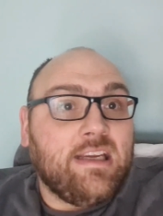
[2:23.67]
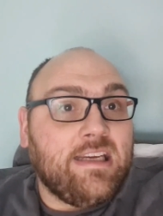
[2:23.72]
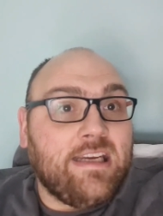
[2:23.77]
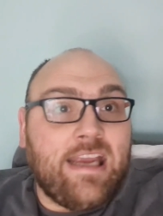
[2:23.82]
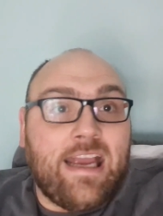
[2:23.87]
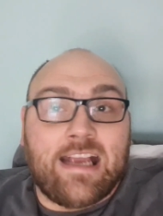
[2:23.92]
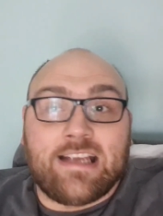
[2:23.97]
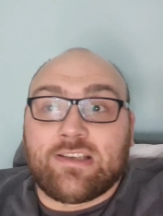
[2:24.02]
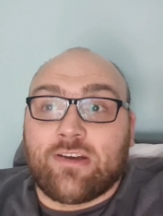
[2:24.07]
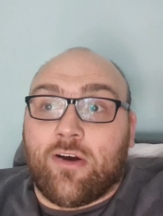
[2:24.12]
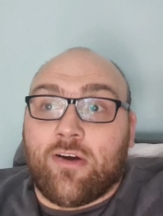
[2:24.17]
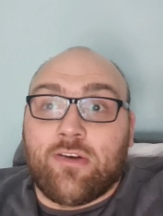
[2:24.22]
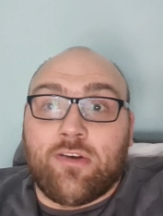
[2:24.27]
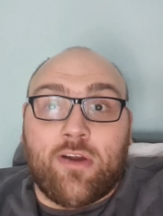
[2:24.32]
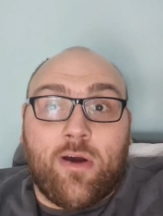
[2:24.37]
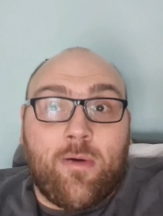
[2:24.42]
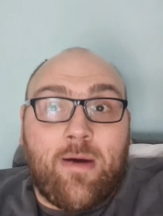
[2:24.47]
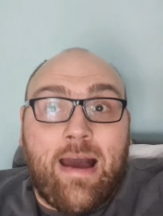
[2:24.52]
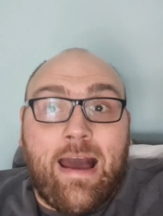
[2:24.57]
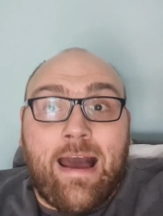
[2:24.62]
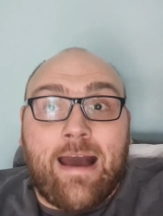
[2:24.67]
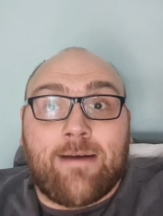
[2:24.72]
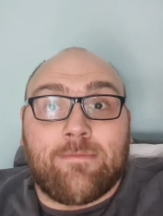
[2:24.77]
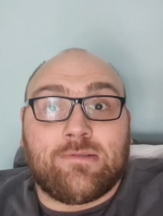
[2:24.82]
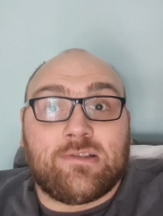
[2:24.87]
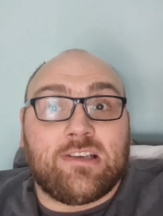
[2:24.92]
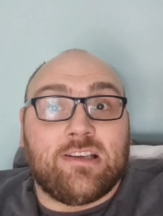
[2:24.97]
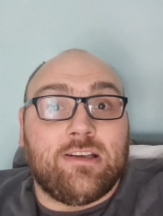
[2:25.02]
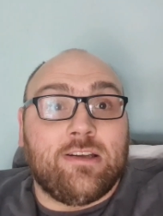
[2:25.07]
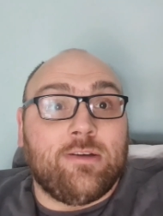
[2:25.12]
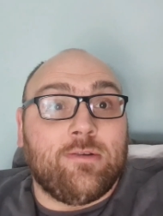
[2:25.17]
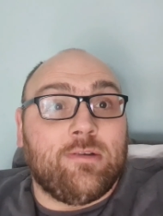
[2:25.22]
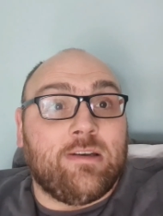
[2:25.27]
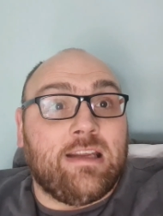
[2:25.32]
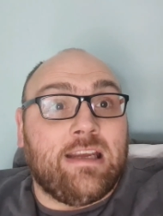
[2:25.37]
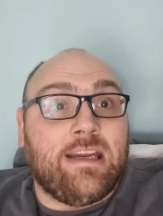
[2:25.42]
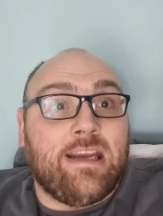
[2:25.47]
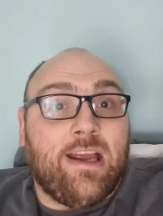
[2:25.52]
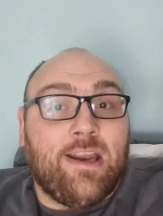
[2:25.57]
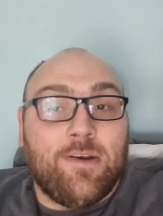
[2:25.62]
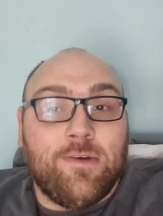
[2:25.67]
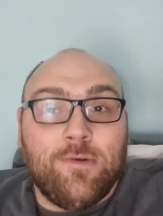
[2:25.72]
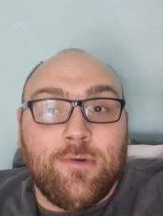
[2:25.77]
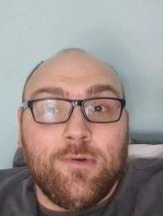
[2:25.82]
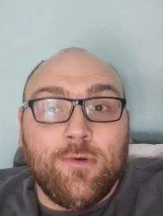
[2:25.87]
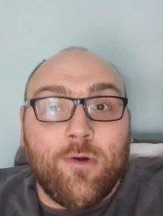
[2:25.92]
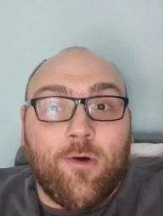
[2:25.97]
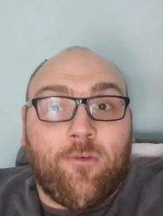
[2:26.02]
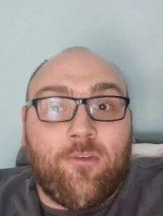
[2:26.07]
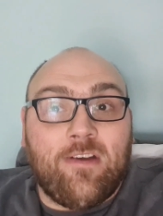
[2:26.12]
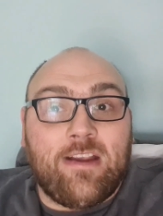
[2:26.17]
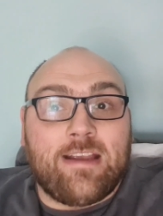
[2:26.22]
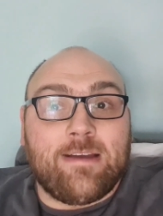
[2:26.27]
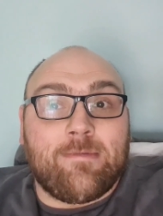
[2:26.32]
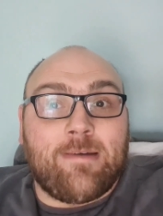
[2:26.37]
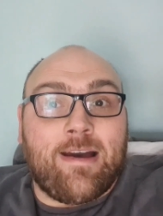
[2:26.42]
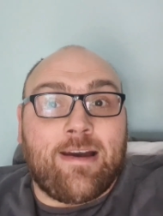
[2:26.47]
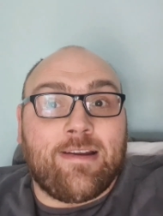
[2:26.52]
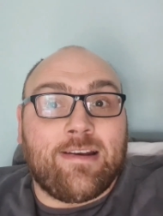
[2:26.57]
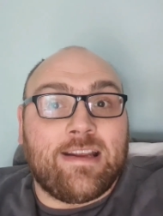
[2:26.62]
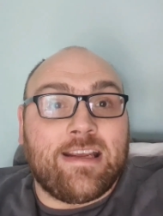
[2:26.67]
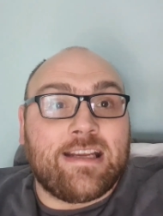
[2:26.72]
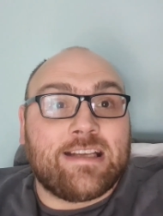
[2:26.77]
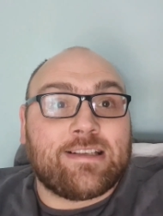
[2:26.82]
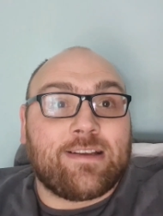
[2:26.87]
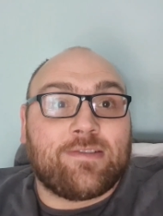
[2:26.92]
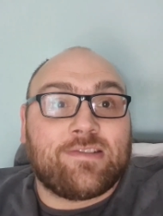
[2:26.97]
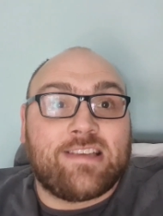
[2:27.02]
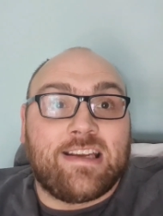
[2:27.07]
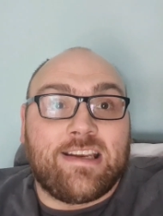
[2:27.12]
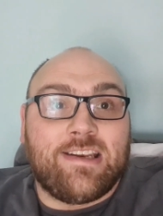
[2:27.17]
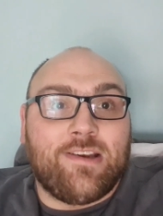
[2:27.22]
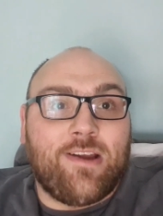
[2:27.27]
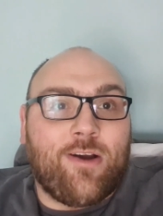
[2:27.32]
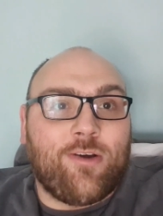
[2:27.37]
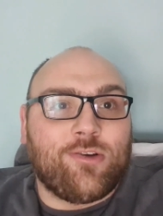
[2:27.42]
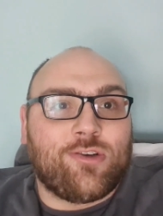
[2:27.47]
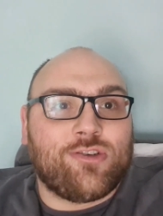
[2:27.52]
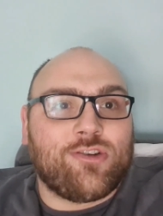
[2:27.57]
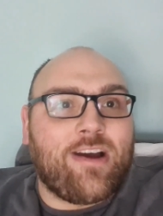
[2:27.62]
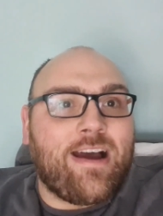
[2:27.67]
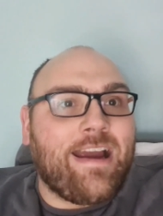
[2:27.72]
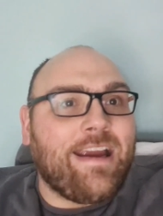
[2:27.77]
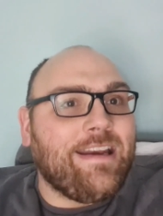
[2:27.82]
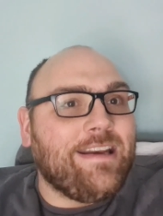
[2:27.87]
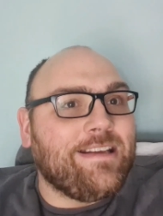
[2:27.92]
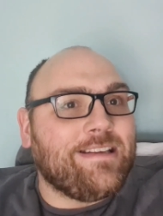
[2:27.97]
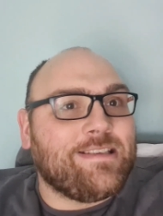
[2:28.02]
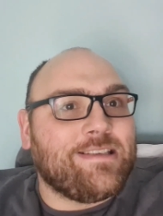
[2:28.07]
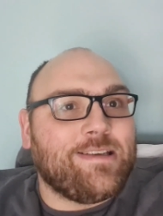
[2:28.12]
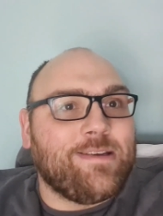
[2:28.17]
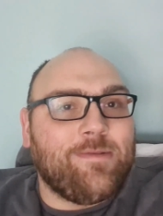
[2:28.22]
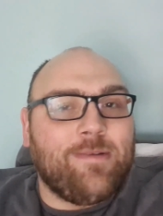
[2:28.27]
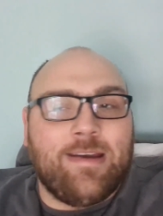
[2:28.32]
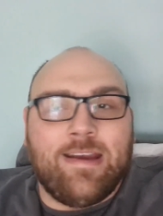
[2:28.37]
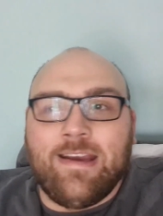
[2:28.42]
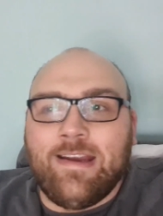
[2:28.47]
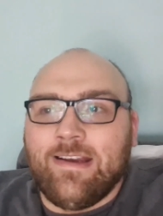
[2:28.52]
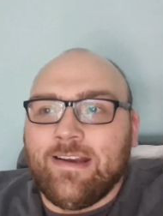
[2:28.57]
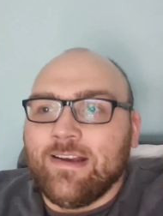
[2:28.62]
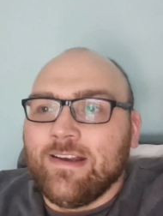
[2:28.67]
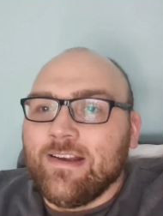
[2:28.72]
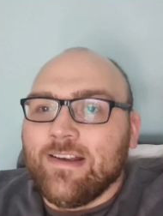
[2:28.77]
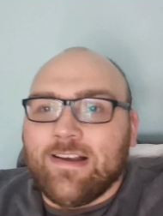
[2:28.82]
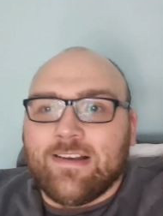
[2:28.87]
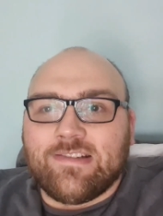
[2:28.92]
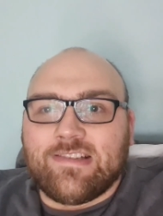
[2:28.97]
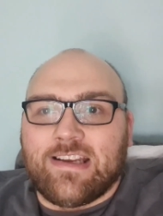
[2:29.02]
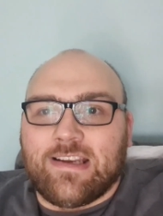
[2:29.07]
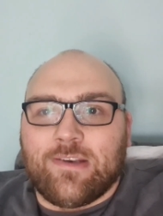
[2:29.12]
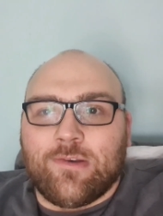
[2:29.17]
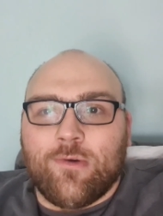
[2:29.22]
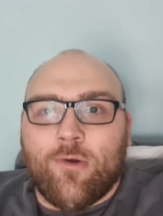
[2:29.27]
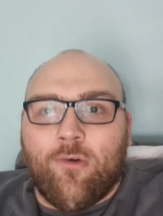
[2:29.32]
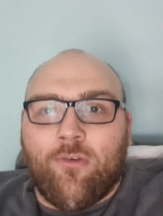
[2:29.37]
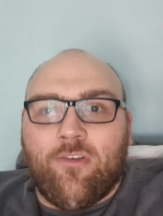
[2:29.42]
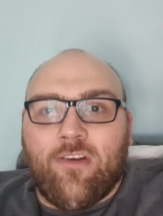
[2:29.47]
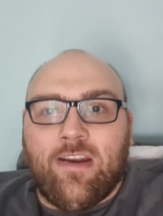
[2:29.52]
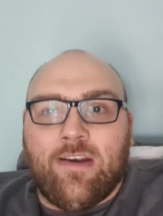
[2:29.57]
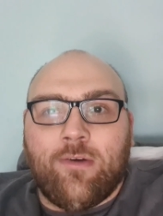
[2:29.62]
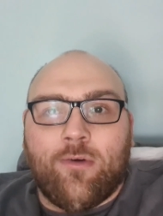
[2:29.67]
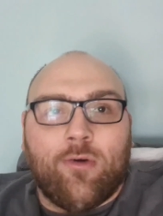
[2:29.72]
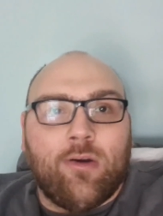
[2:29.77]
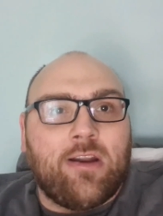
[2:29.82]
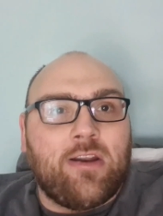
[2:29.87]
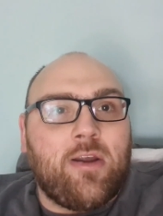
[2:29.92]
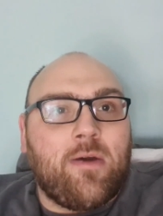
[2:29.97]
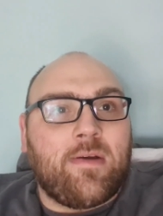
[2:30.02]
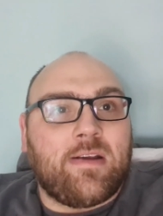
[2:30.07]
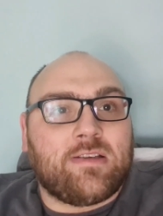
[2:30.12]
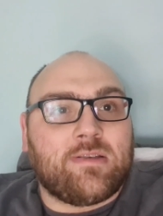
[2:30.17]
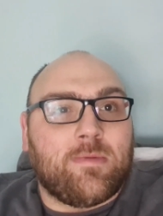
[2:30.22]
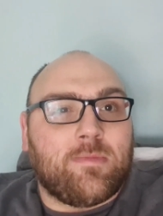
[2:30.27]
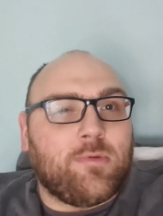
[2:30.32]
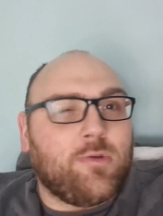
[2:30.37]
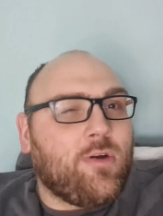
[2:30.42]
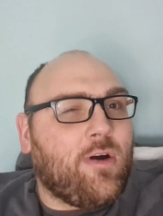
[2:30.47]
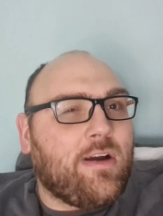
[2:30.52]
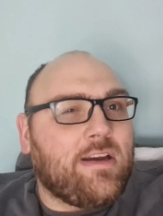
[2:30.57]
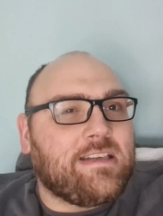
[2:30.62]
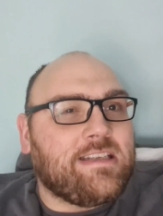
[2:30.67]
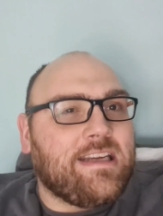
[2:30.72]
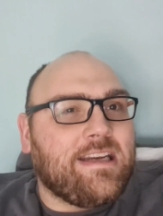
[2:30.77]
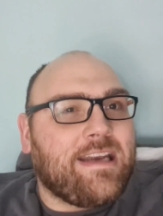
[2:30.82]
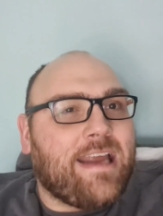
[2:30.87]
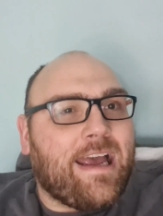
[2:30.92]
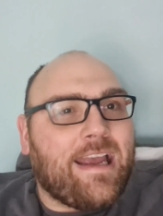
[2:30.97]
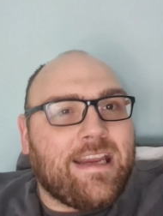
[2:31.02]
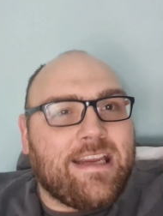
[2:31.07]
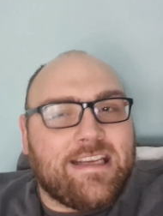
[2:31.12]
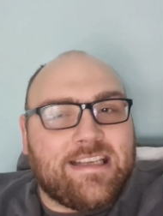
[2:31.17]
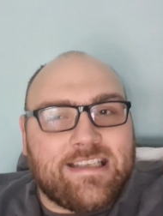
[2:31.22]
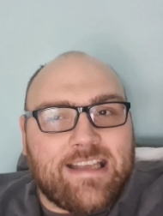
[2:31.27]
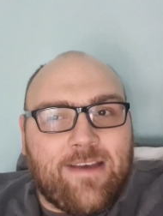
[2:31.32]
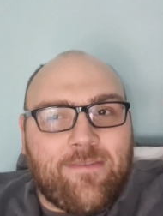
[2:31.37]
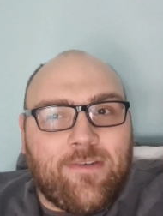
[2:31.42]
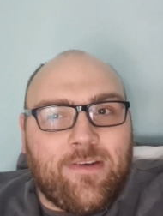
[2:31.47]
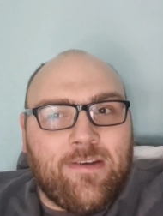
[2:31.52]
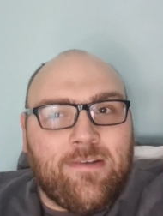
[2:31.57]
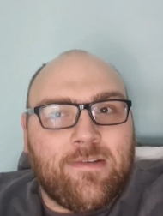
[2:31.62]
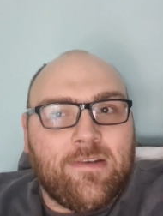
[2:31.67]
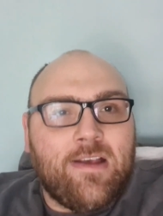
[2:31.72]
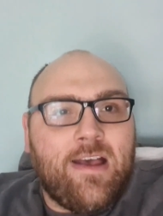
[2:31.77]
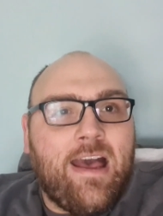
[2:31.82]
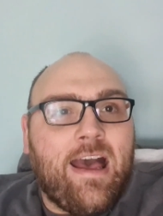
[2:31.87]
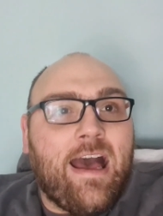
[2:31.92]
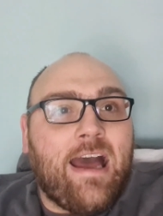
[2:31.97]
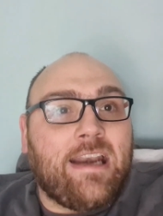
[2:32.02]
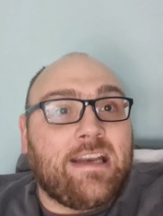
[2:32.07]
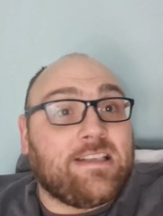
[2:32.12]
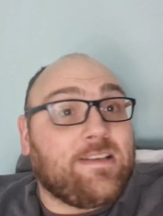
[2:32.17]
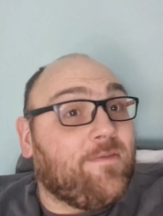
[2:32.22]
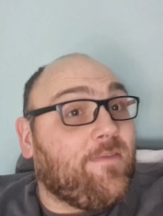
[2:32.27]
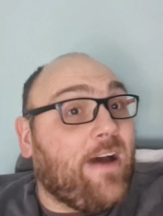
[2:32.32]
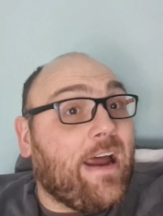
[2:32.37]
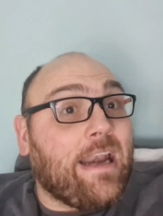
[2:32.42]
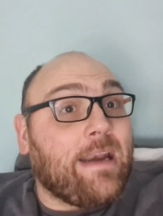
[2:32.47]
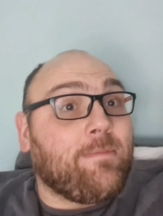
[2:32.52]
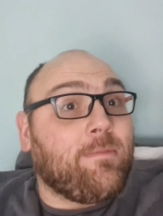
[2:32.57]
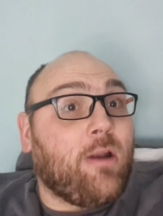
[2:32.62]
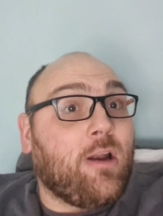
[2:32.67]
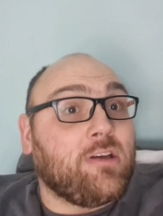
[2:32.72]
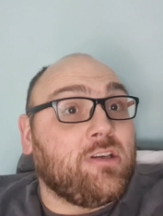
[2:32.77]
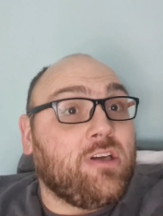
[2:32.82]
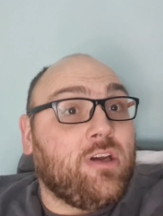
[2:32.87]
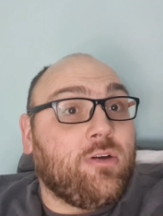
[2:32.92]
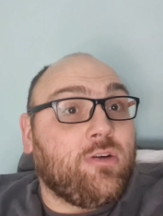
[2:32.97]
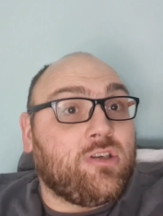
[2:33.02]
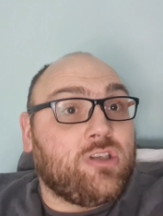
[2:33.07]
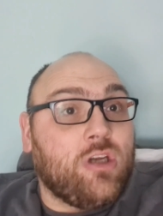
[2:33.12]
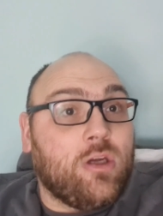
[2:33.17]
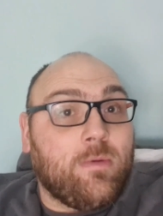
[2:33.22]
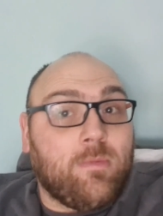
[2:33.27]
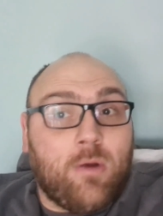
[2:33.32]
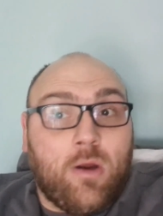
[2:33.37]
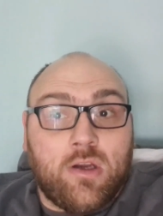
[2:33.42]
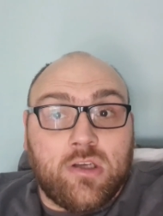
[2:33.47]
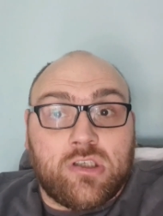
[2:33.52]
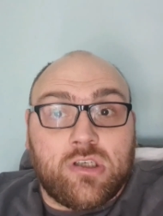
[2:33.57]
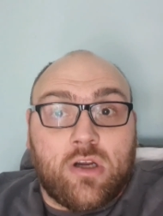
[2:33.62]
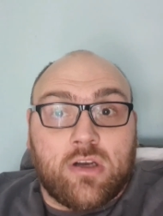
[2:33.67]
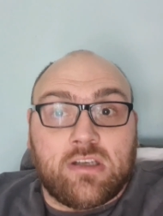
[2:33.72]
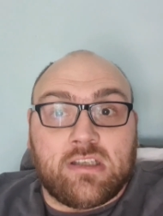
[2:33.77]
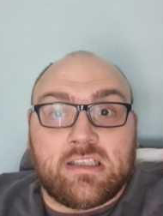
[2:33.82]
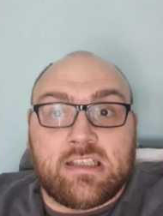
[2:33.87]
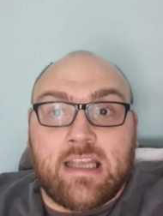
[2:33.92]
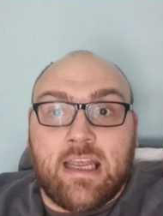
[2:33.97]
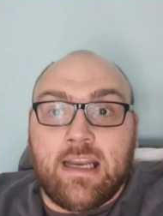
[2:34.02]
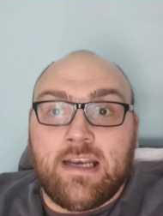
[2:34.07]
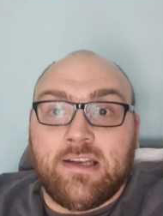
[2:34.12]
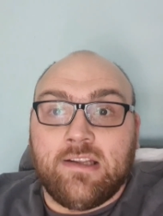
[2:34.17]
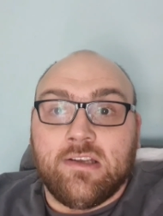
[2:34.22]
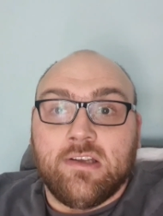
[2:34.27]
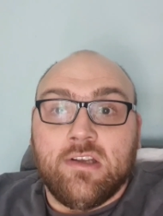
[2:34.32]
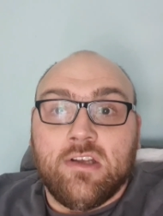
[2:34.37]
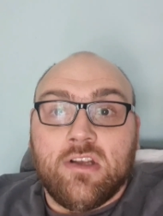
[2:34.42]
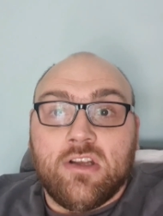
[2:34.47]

Yes, I know absolutely nothing about this. I've seen no trailers to it. seen nothing. All I know it's from 1987 and it's available on YouTube, like John said.